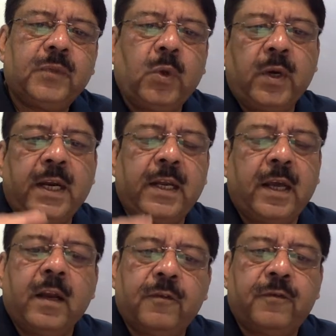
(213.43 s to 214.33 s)
don't get
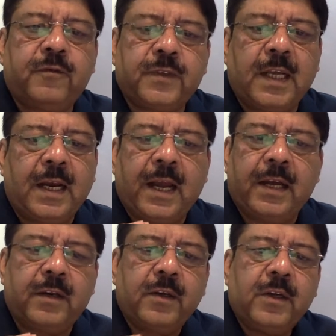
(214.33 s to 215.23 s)
enough sunlight.
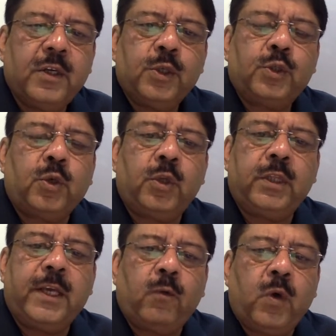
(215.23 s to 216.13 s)
So
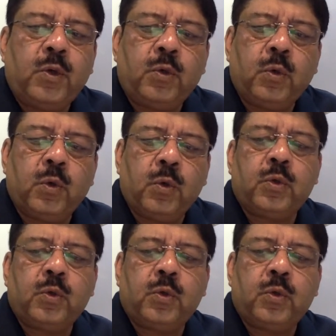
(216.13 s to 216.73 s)
they want to go